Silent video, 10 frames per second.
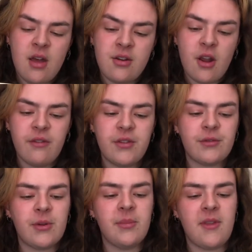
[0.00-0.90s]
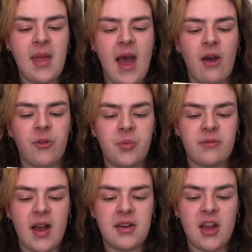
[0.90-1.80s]
None of the rooms in the house
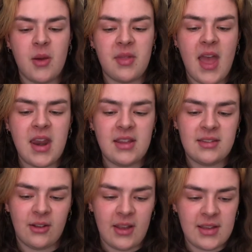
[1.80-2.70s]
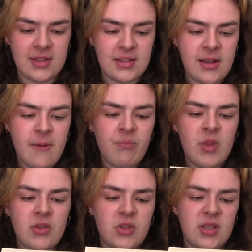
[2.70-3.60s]
provided her with any solace,
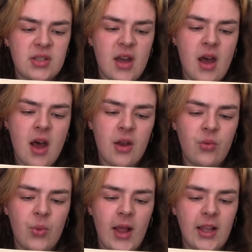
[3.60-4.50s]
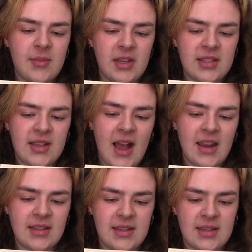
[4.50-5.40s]
just unwelcoming
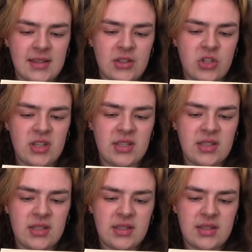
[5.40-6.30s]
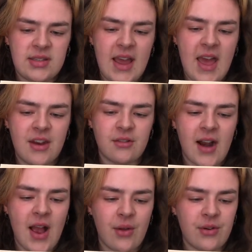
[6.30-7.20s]
silences as she stared
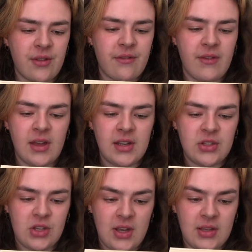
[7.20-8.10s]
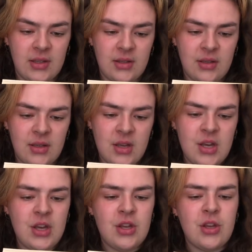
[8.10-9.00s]
around at the furniture.
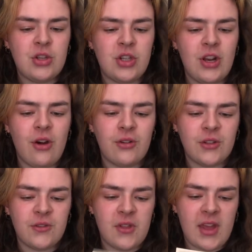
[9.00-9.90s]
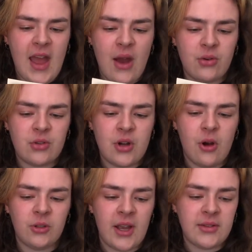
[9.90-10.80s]
She longed for the couch to
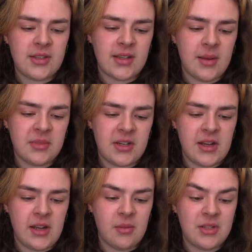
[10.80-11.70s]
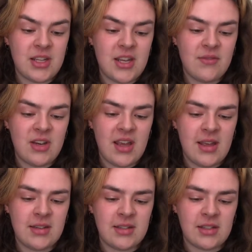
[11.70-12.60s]
hold out its arms to her, but even
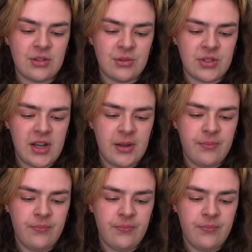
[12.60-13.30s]
it ignored her.